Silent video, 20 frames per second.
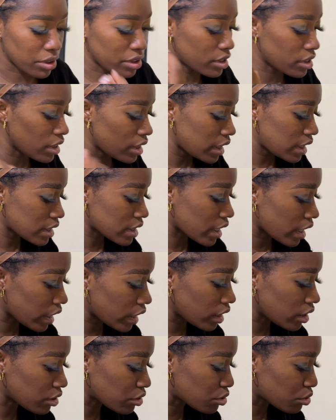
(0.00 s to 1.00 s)
So let's get
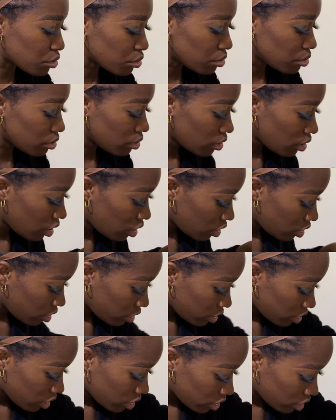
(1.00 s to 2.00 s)
into
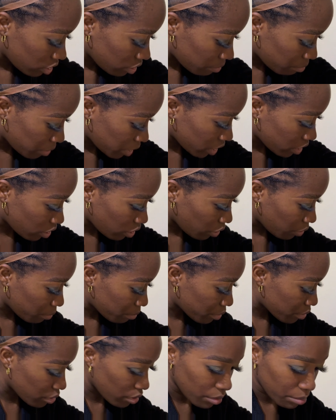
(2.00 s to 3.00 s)
the makeup
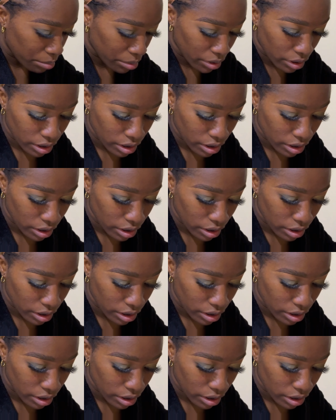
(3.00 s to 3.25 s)
proper.